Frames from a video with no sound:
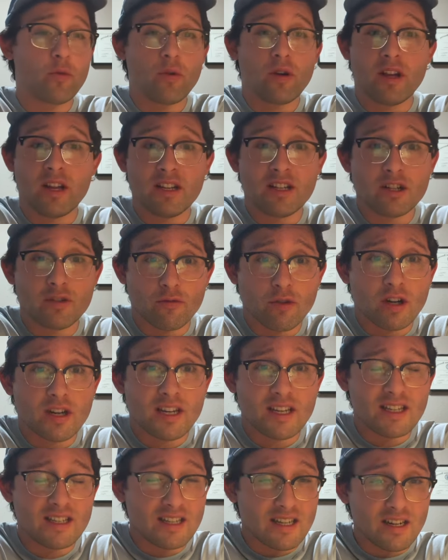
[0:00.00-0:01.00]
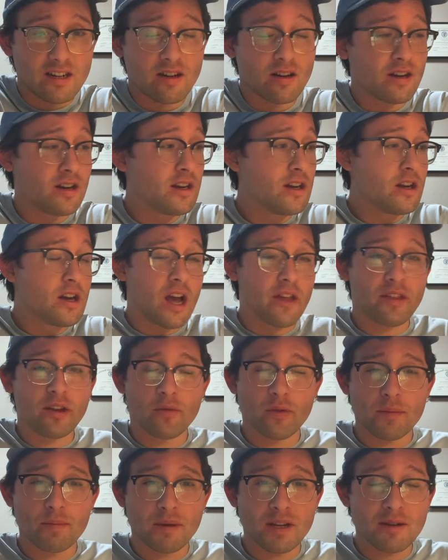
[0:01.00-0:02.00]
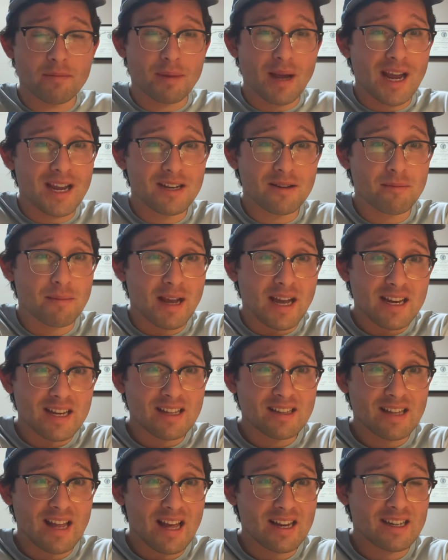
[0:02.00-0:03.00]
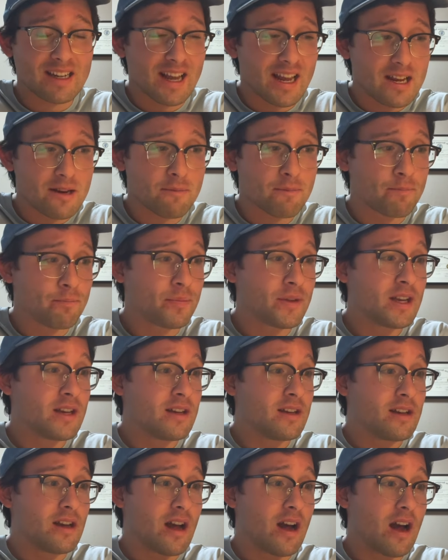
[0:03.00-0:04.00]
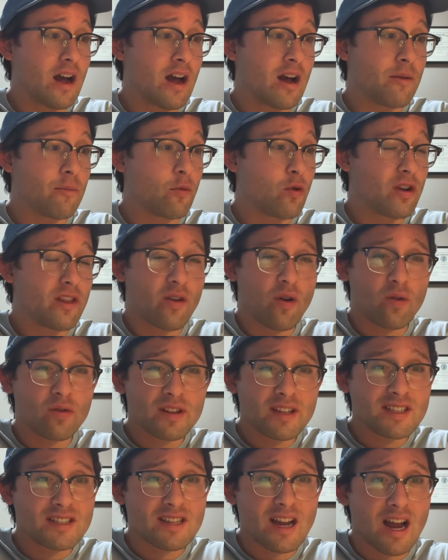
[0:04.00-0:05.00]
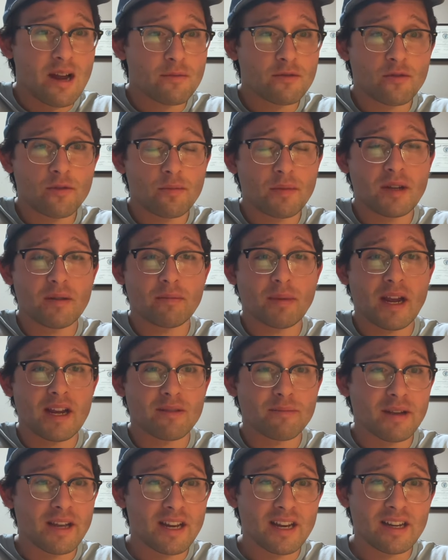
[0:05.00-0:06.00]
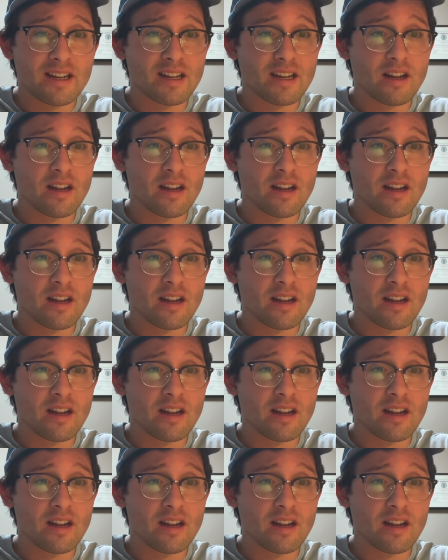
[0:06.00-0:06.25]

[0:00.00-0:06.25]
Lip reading: in your rookie year. I think we beat Peyton Manning that game. One of the only times we beat Peyton Manning